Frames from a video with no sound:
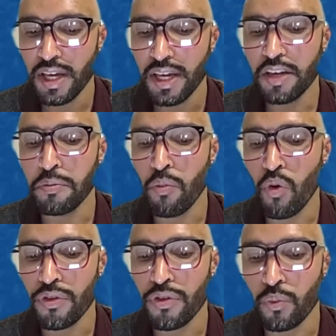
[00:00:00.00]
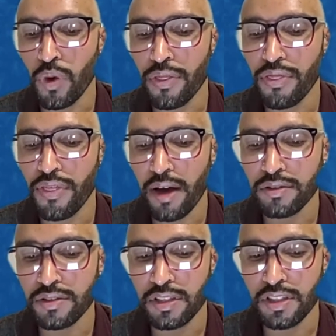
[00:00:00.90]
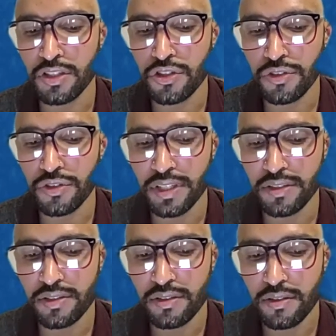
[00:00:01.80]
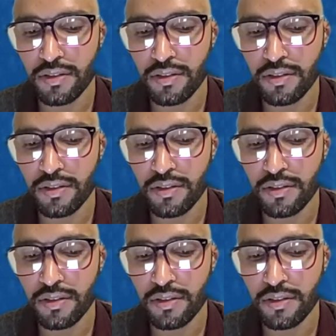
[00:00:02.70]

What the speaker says: in more than 1,000 injuries